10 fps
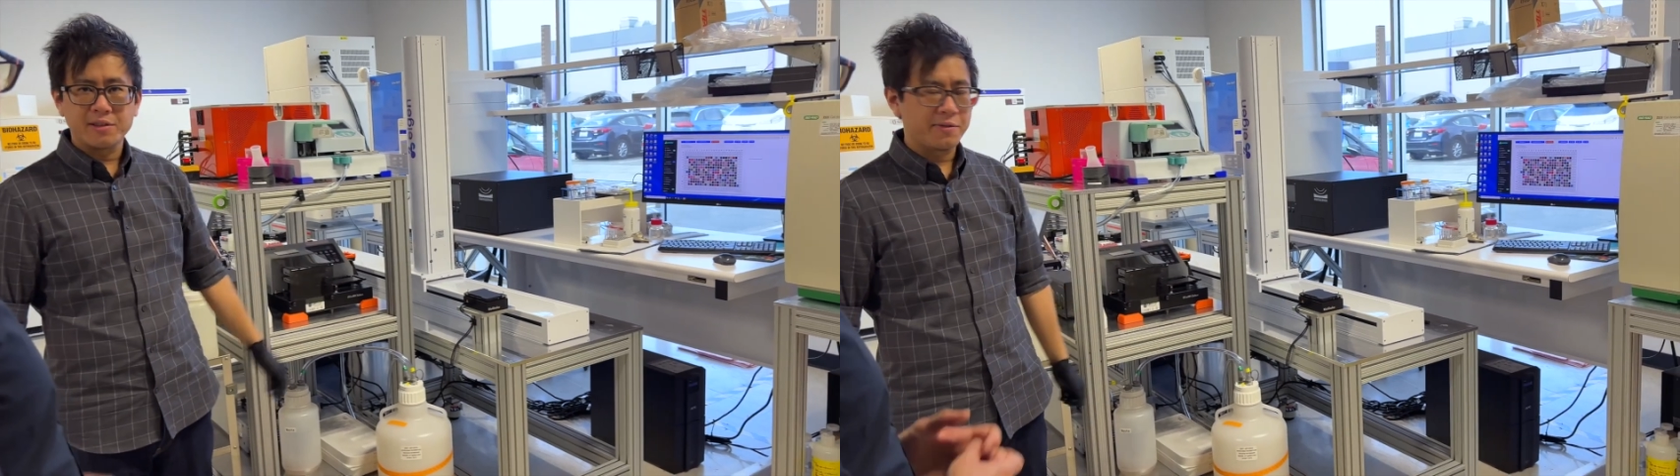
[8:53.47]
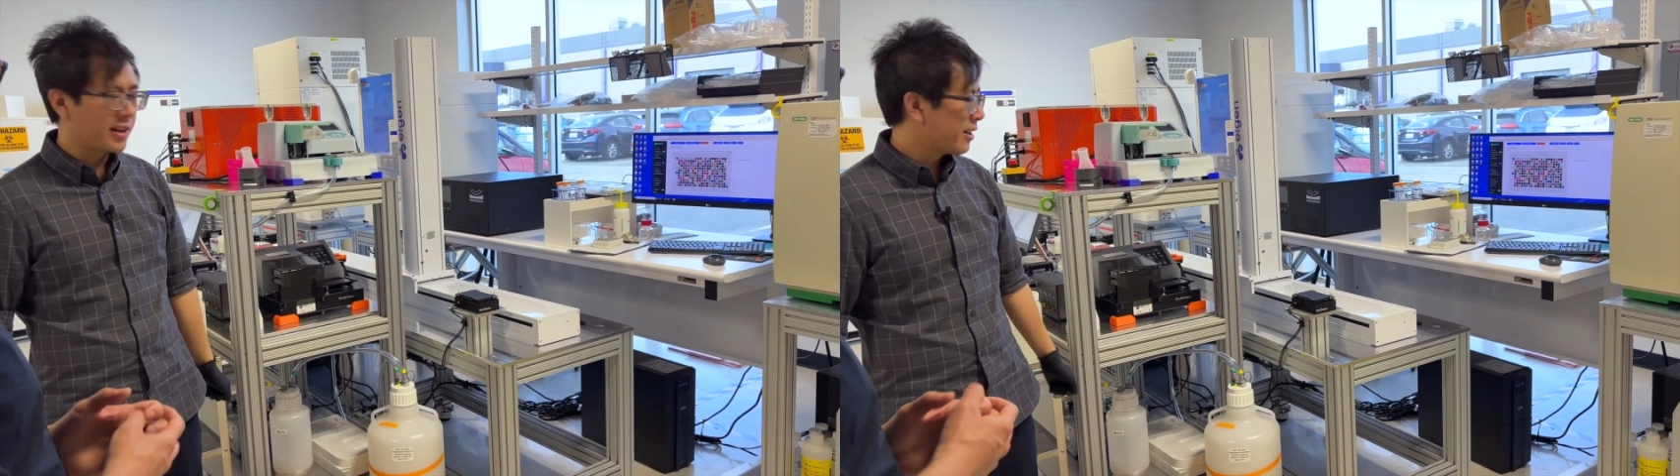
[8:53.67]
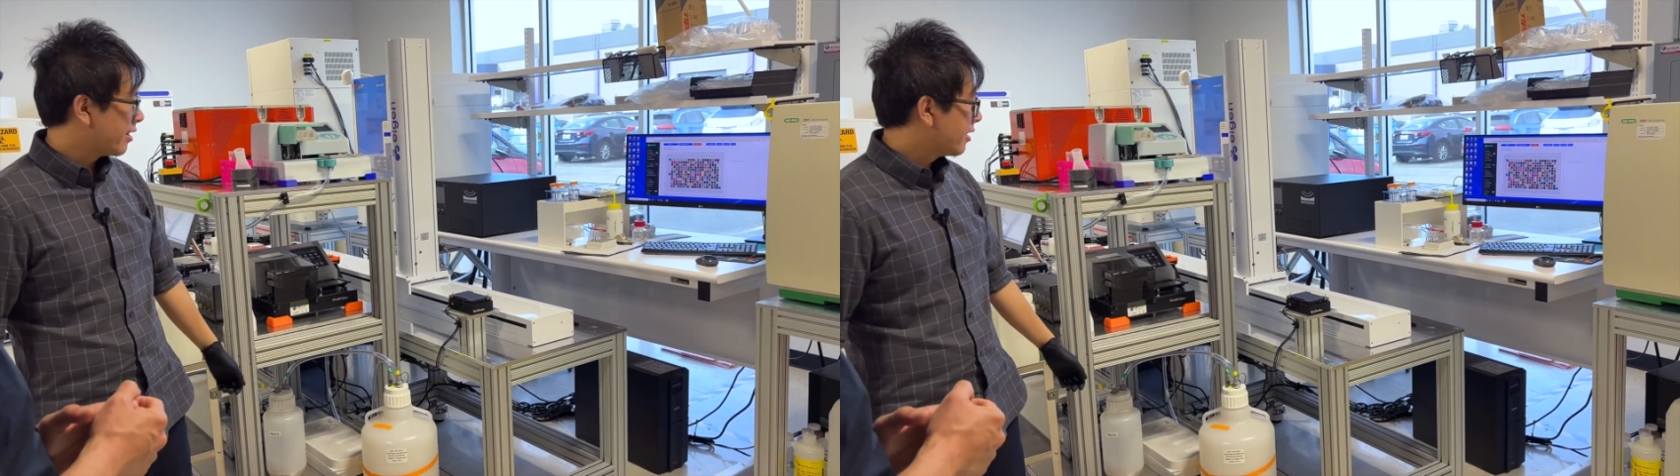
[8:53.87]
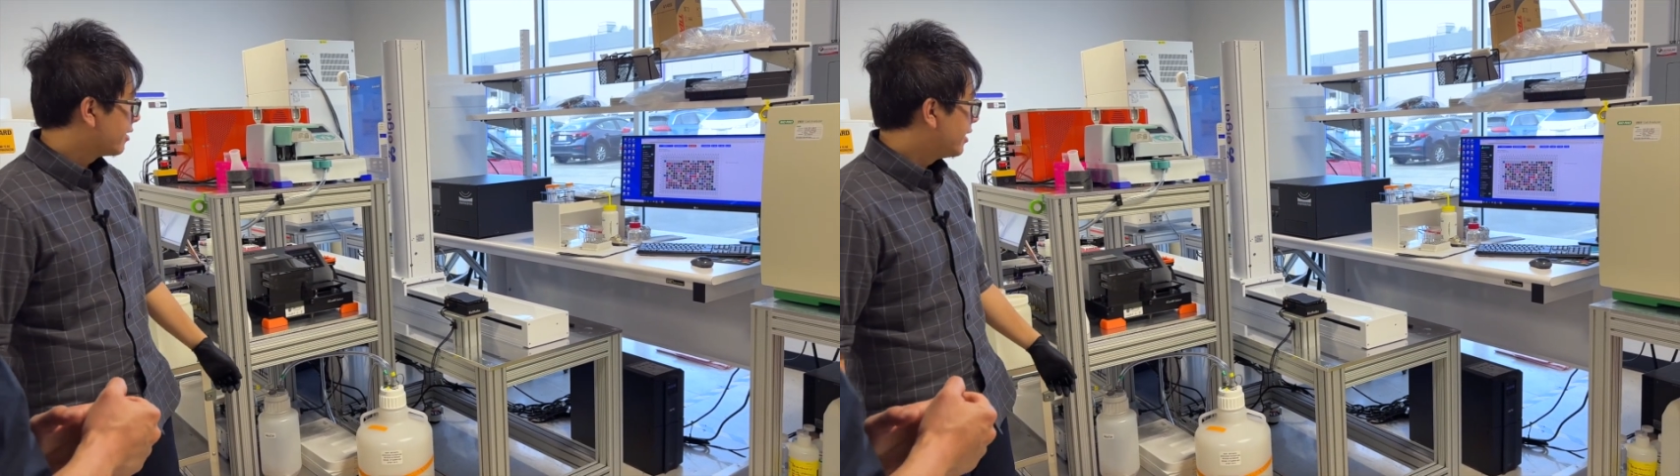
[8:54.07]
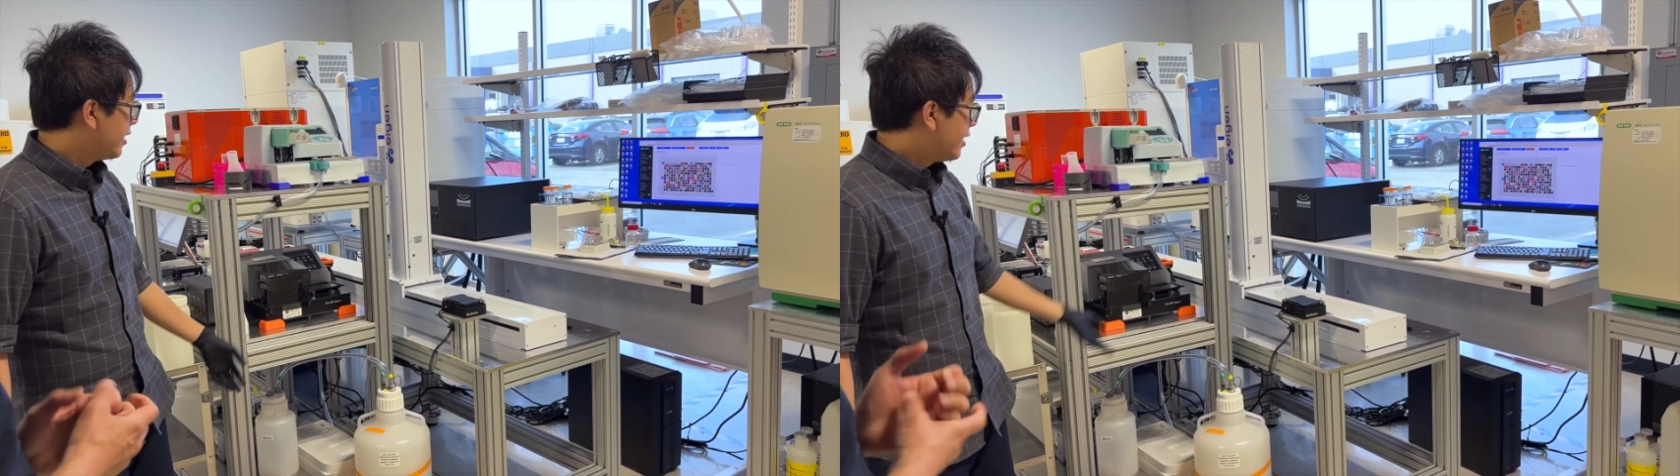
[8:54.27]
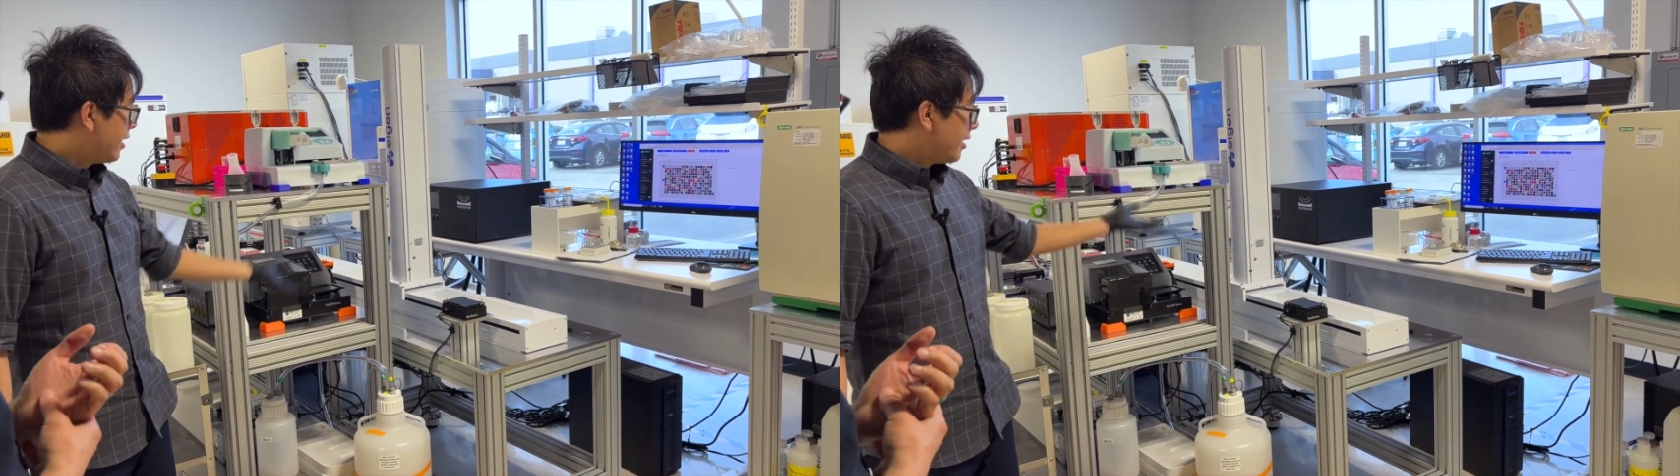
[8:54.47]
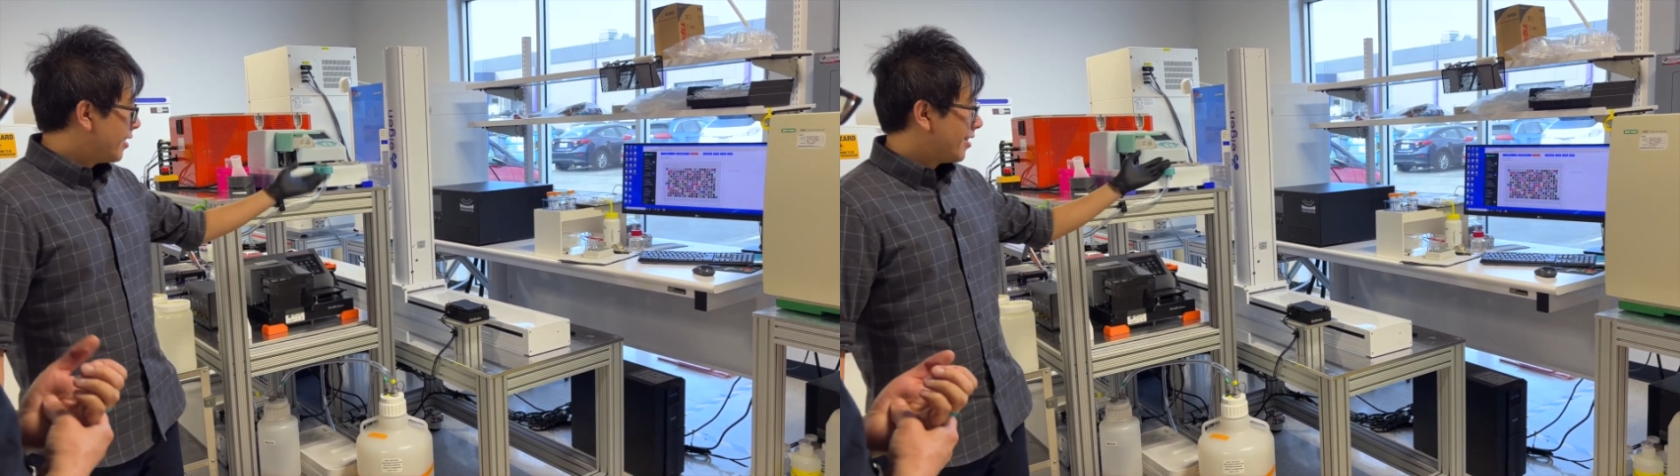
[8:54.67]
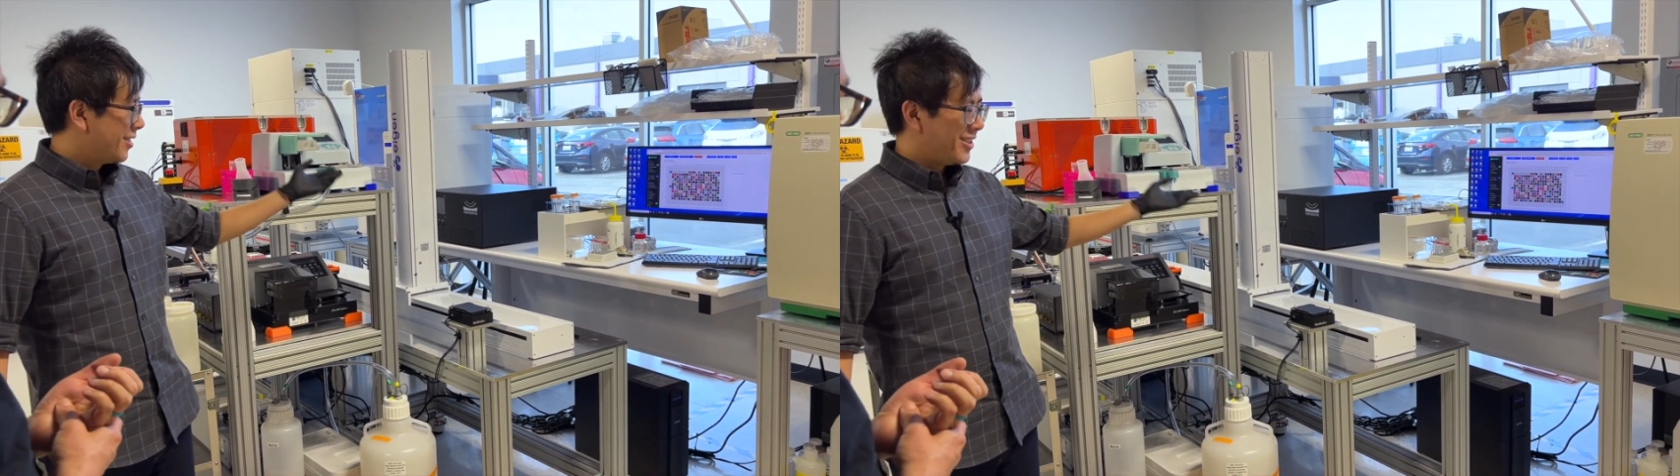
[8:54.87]
You've got
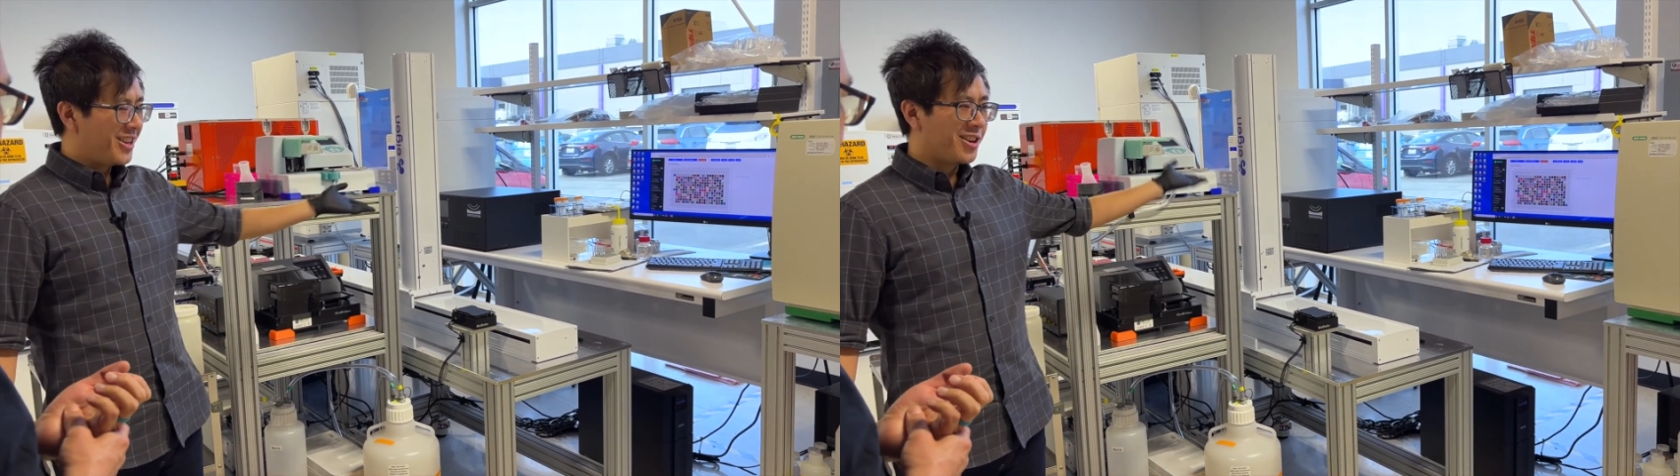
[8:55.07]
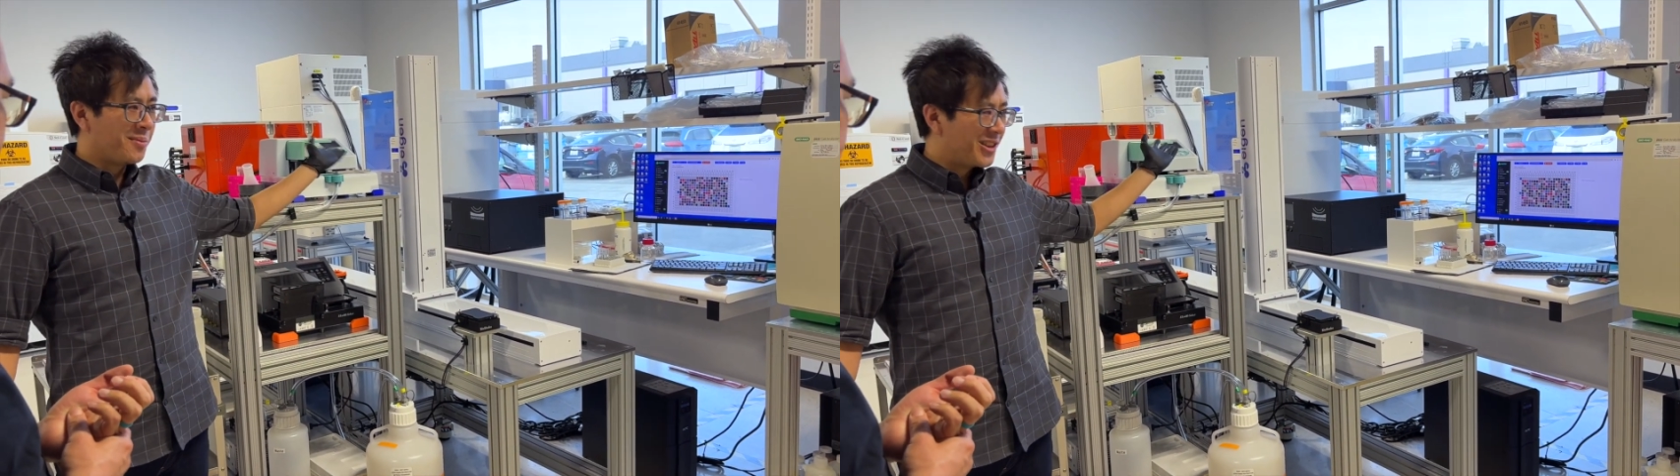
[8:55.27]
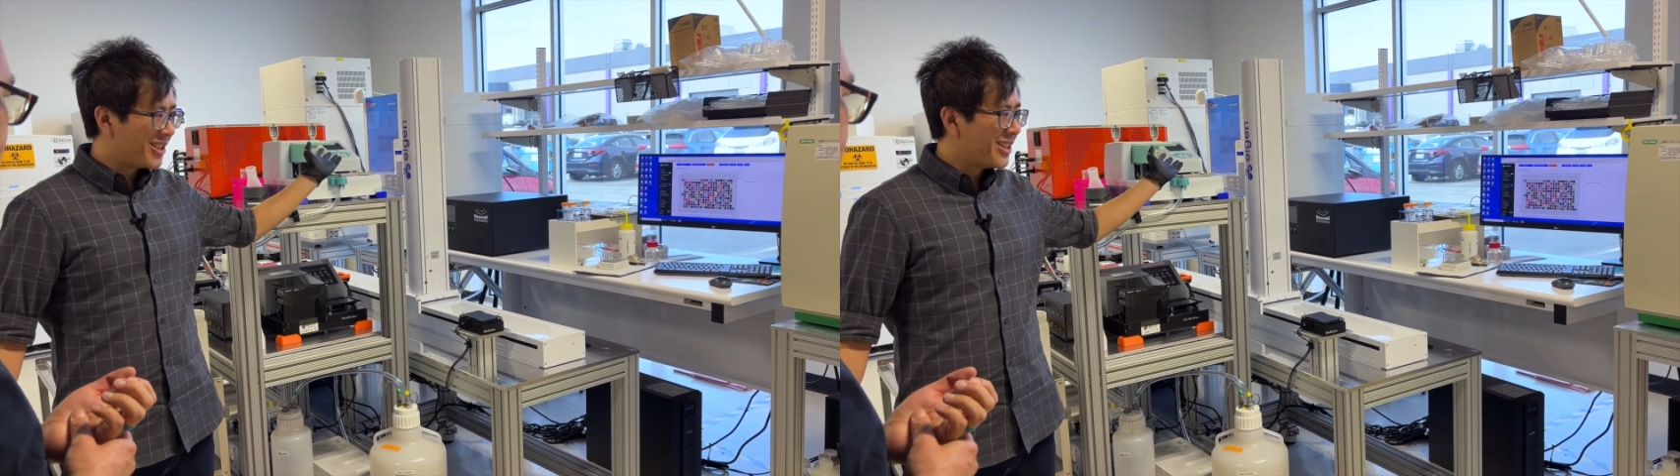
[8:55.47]
most